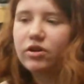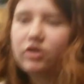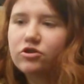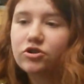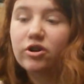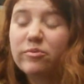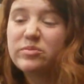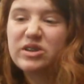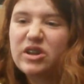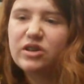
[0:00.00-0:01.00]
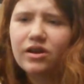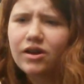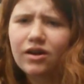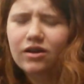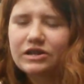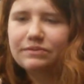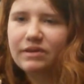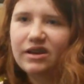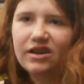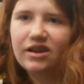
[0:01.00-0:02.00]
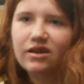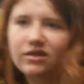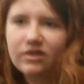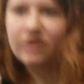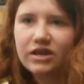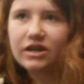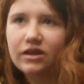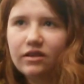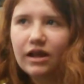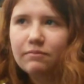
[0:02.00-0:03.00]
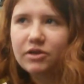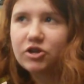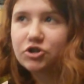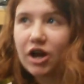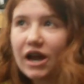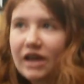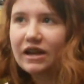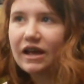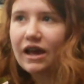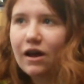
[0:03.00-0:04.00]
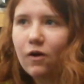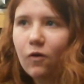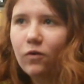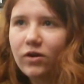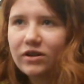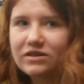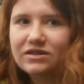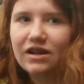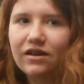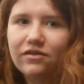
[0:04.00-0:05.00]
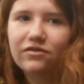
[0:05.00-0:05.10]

play the drums because of my hand, he let me try it out and stuff.